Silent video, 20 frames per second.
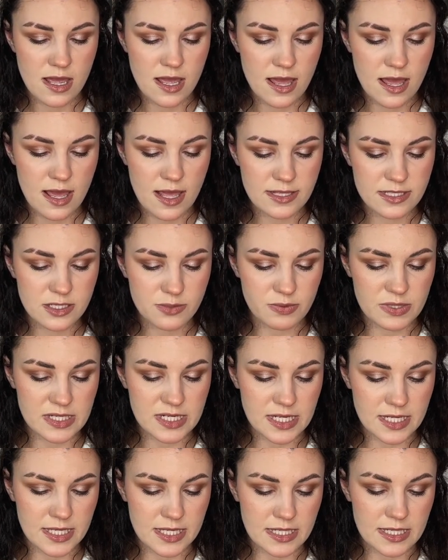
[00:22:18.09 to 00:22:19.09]
It's
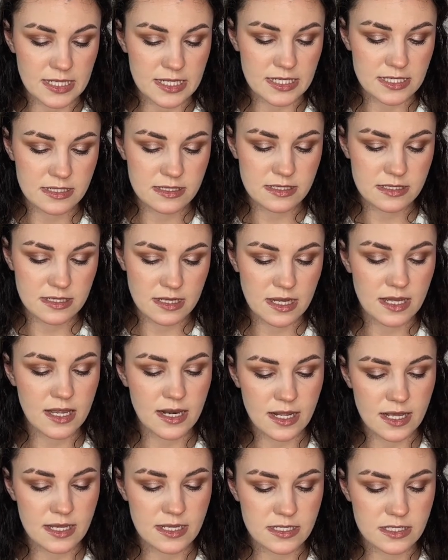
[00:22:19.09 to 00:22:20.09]
ridiculous.
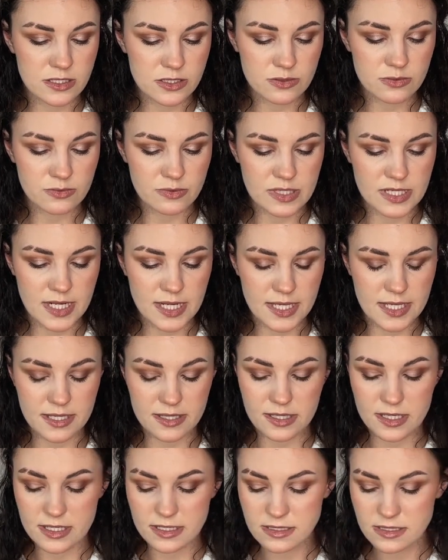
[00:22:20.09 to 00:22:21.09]
It is
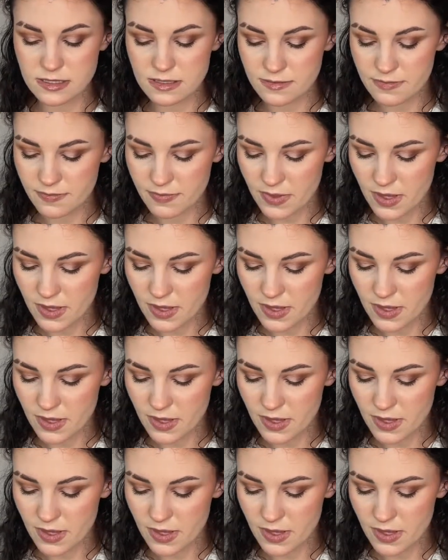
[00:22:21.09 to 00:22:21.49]
ridiculous.